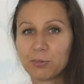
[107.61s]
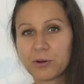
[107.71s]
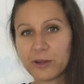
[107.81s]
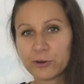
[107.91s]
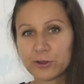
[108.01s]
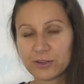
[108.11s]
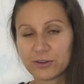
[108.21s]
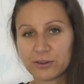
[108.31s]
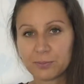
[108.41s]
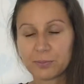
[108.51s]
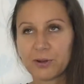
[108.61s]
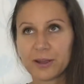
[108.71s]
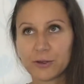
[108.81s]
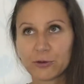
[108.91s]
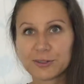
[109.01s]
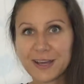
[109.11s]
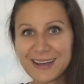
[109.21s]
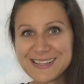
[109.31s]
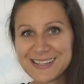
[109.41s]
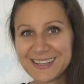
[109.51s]

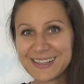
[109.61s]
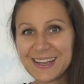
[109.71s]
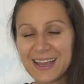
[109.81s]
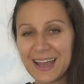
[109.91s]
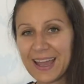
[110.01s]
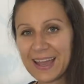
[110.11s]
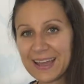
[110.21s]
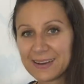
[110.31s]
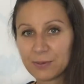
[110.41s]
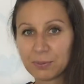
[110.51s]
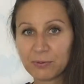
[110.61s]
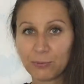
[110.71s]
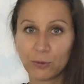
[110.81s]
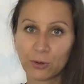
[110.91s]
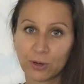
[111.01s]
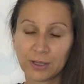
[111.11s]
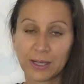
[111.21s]
prioritizing, and before,